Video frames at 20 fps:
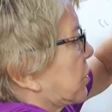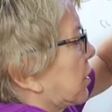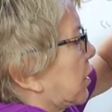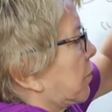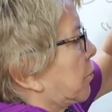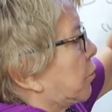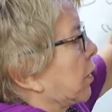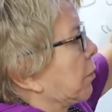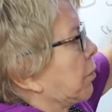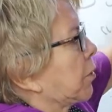
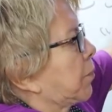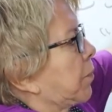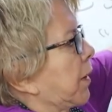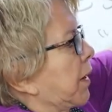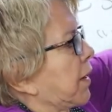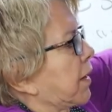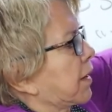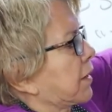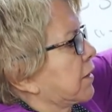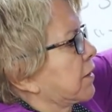the rubber
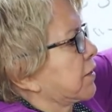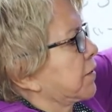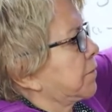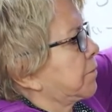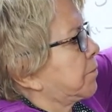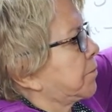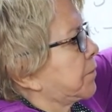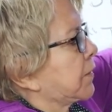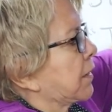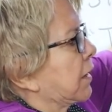band
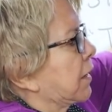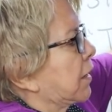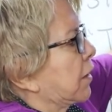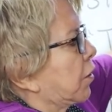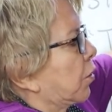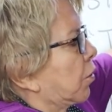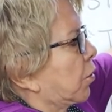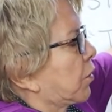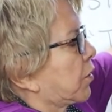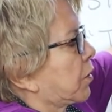
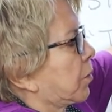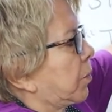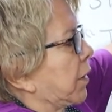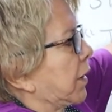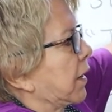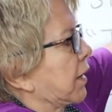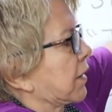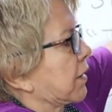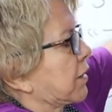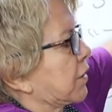or the
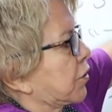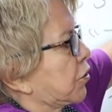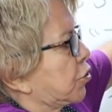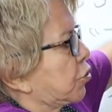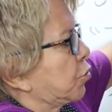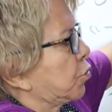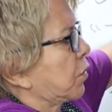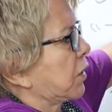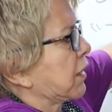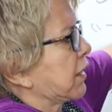band,
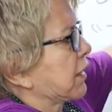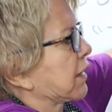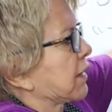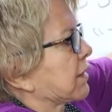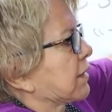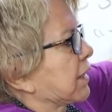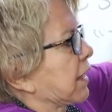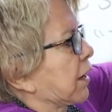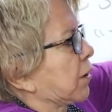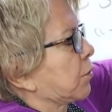you want to
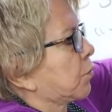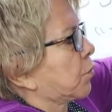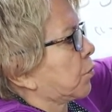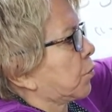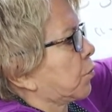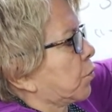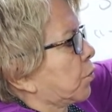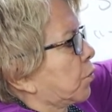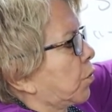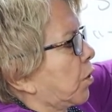get that
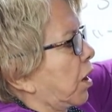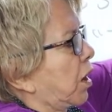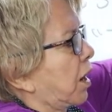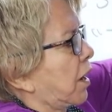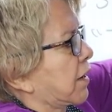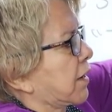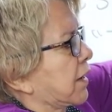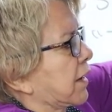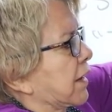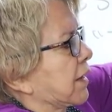
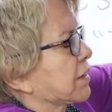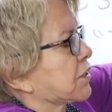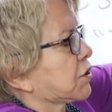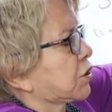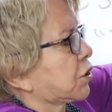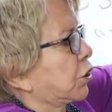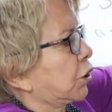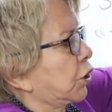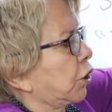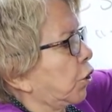rod as
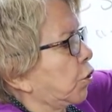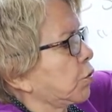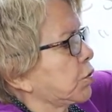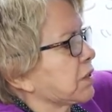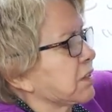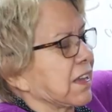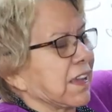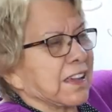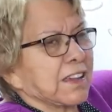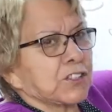
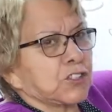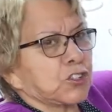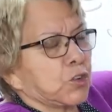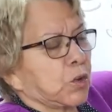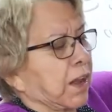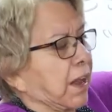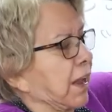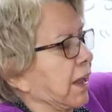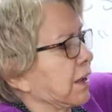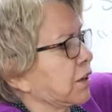close as you
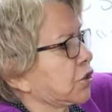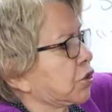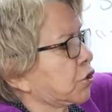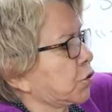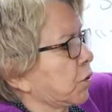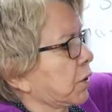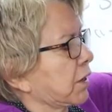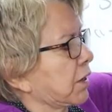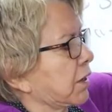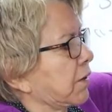can
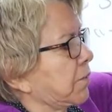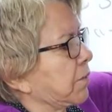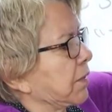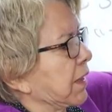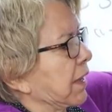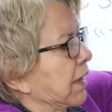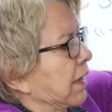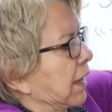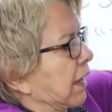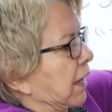to it.
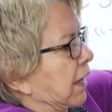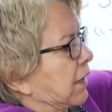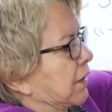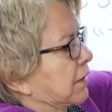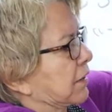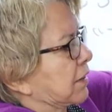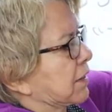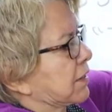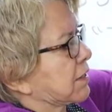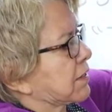
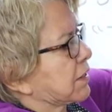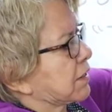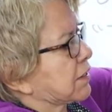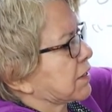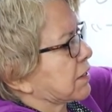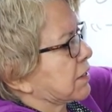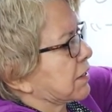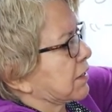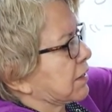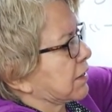And this
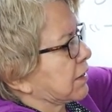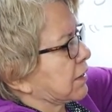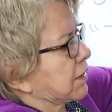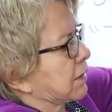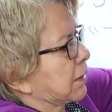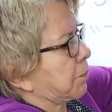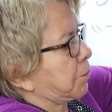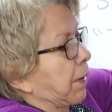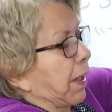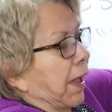is
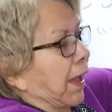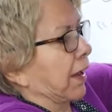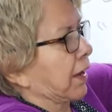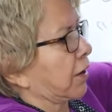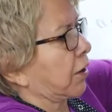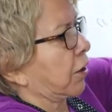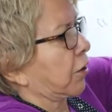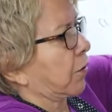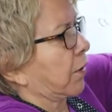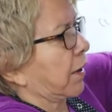the
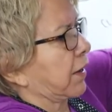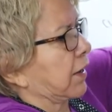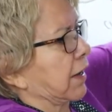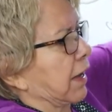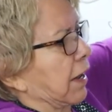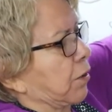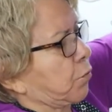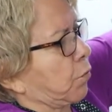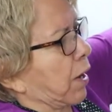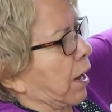back, all right?
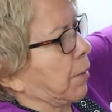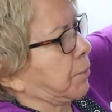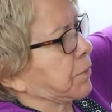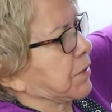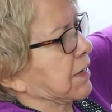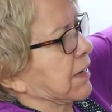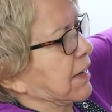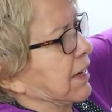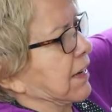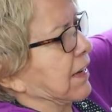I
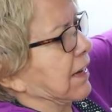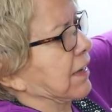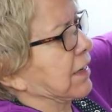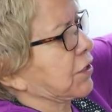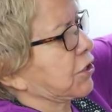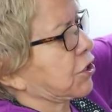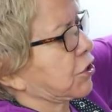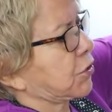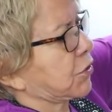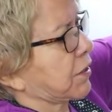wrapped
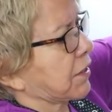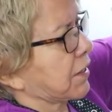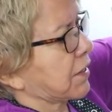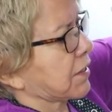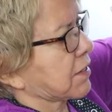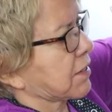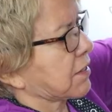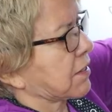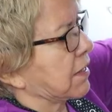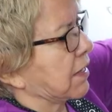into
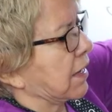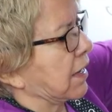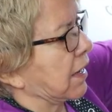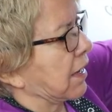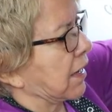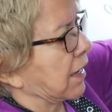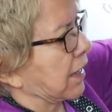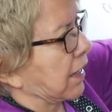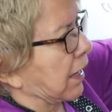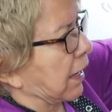this.
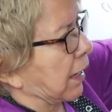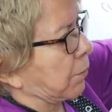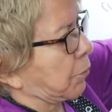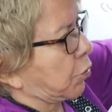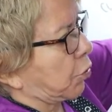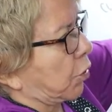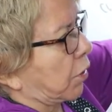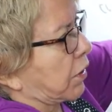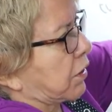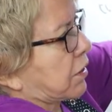I'm
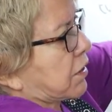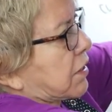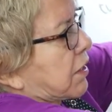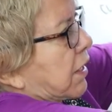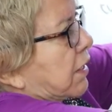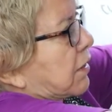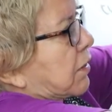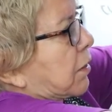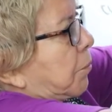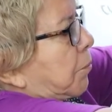going to
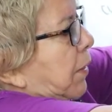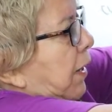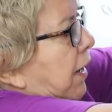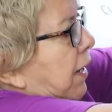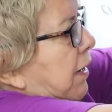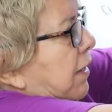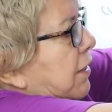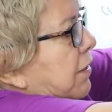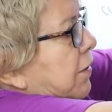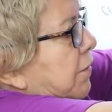take the
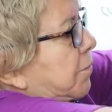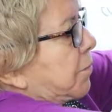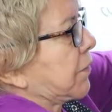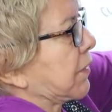band